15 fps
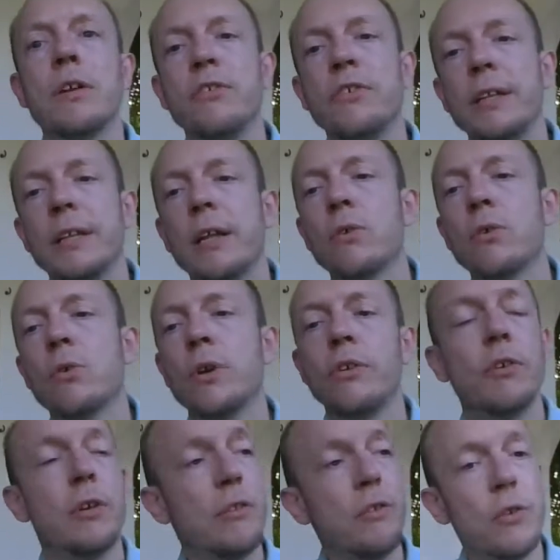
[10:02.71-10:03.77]
set that cookie
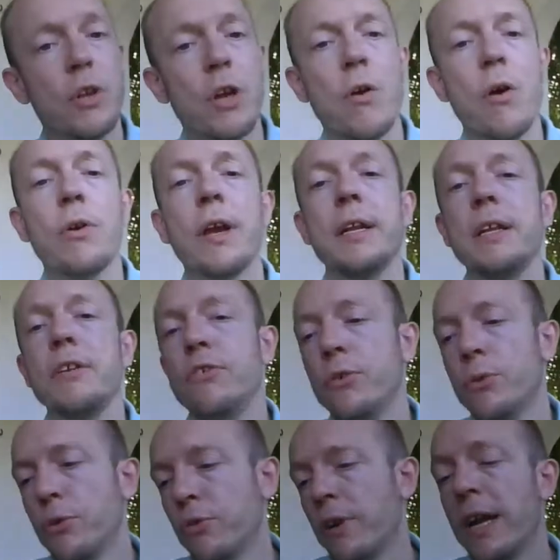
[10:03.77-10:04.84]
so that you know, okay, this
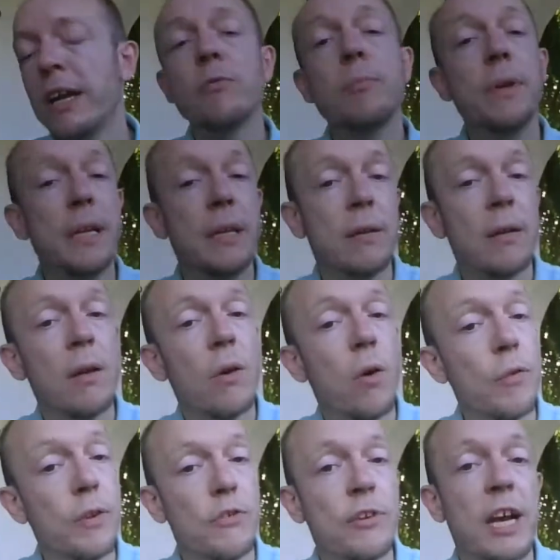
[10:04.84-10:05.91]
user has been
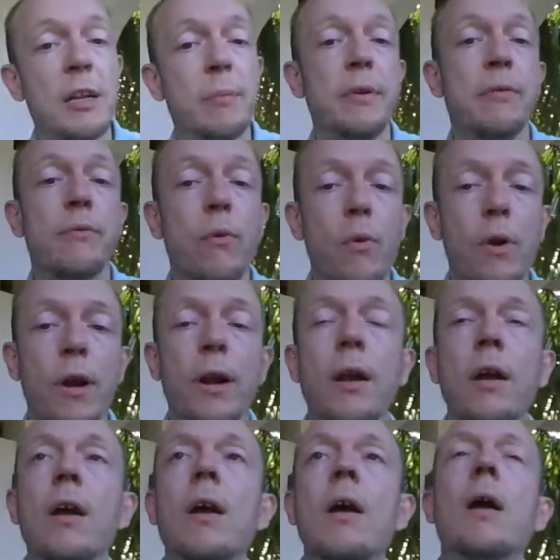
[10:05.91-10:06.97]
on the site before.
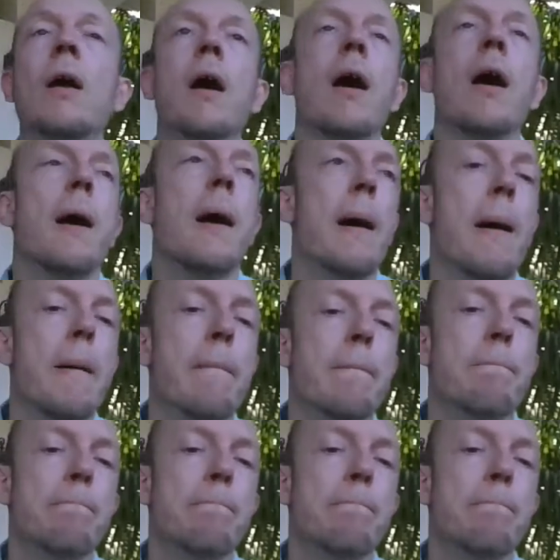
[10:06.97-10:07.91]
The